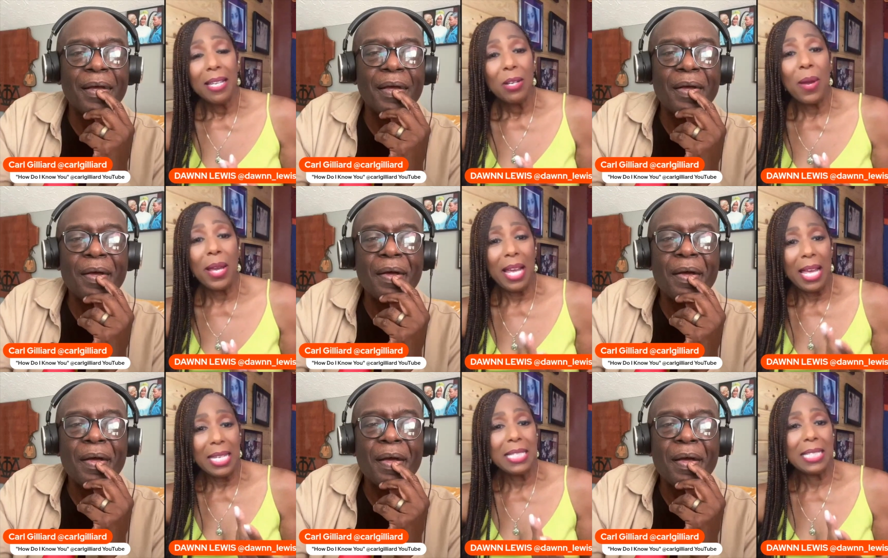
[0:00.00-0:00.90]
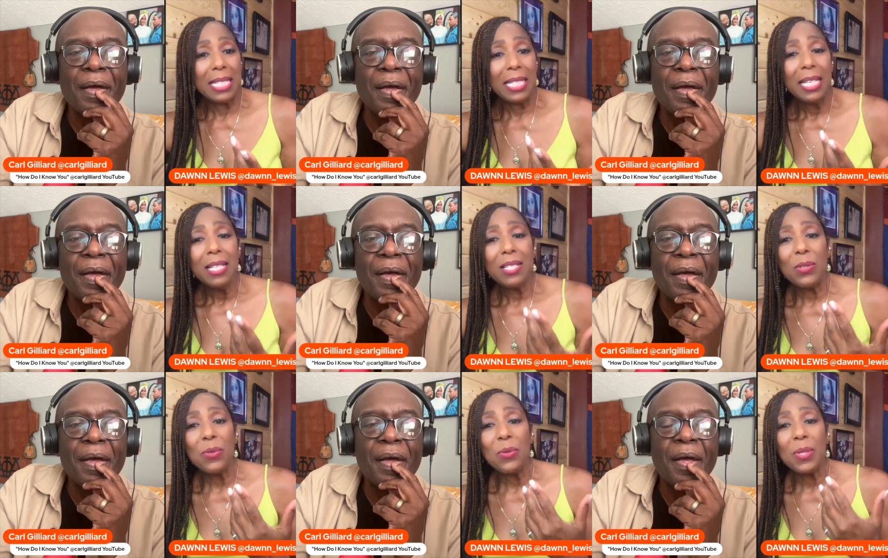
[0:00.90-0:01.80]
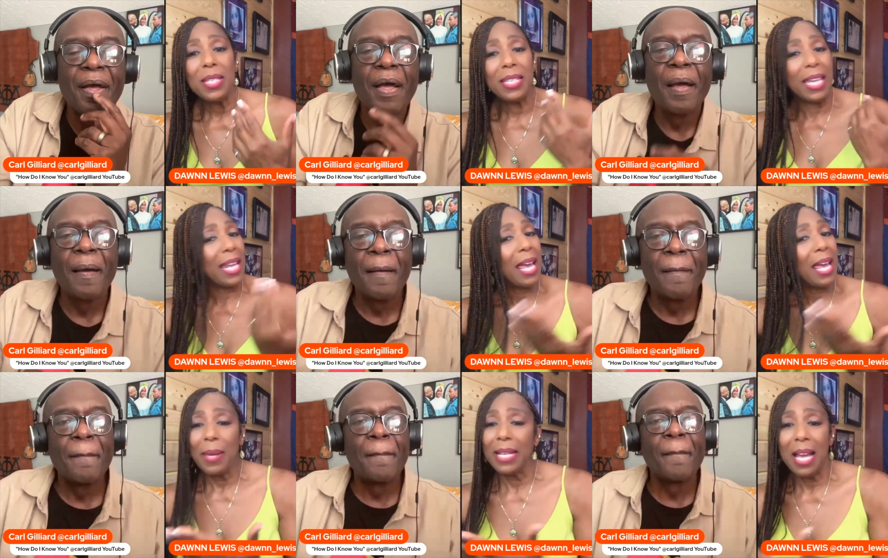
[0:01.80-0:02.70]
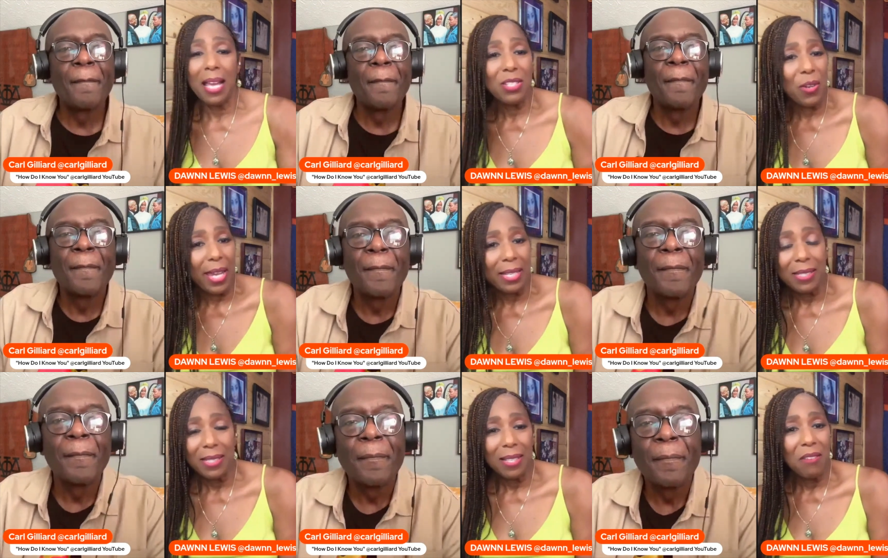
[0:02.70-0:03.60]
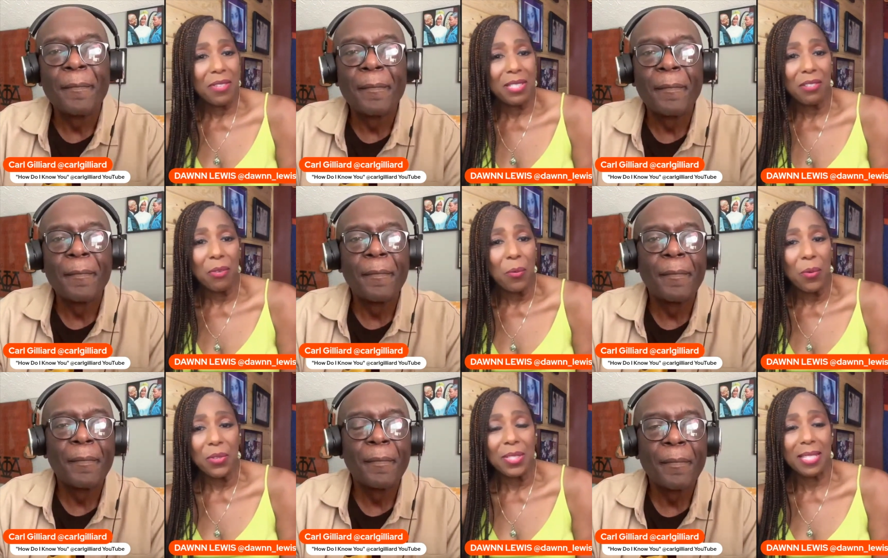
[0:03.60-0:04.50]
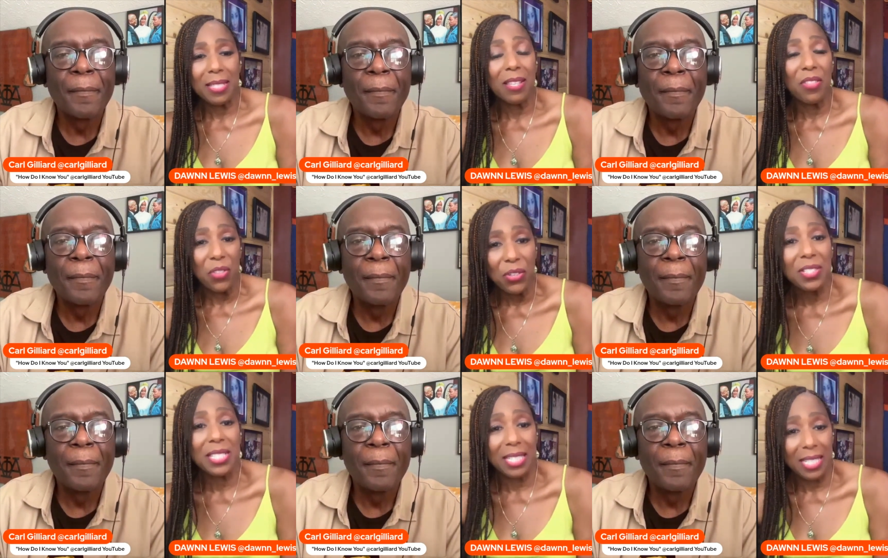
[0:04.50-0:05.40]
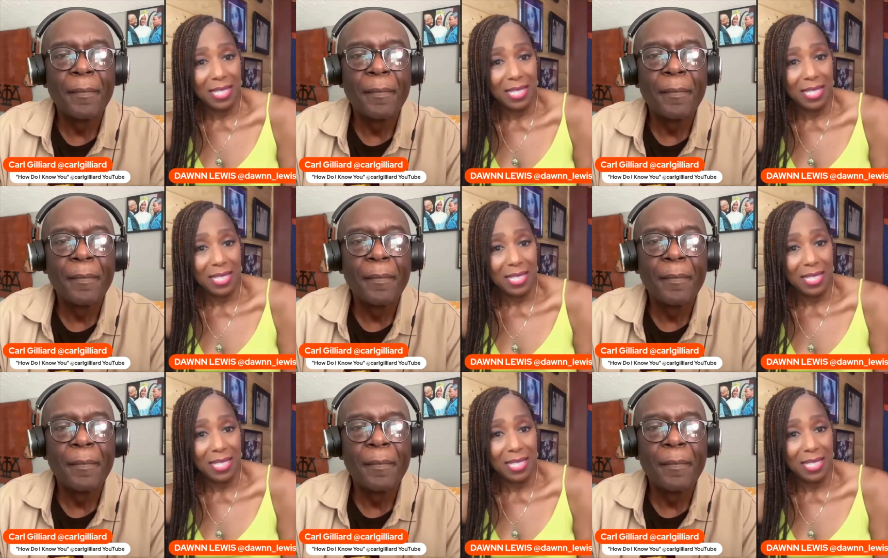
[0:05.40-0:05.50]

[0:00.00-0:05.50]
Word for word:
Speaker 1: quite honestly, to get out of my contract of a different world since the third Z